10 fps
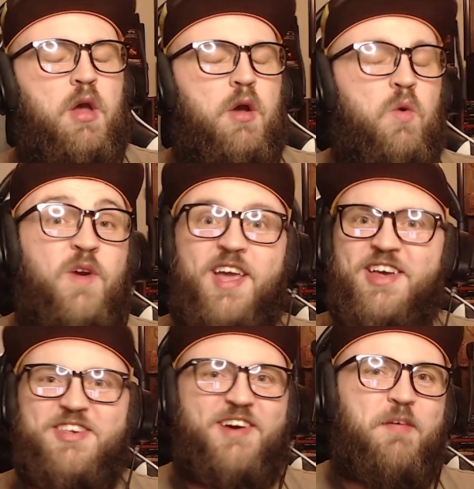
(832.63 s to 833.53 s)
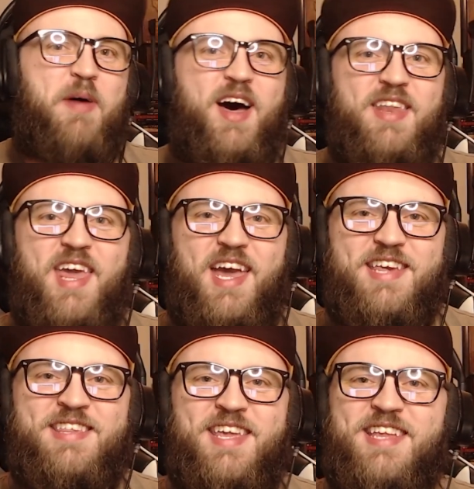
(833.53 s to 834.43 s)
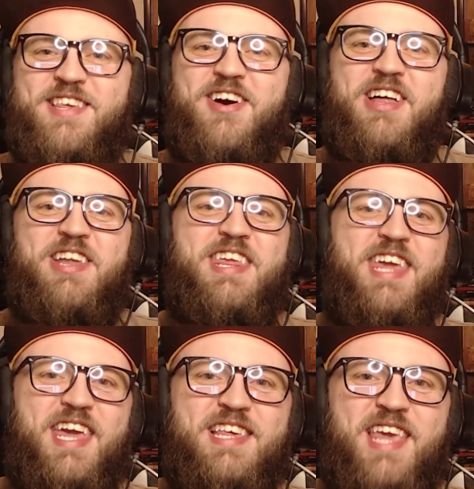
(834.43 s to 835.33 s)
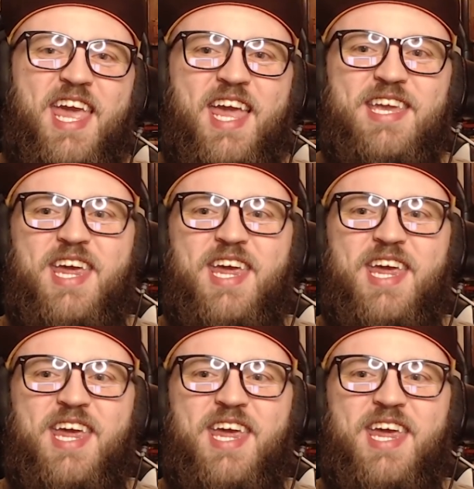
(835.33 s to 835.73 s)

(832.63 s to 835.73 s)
We also have a podcast. It's called Geeks Can't,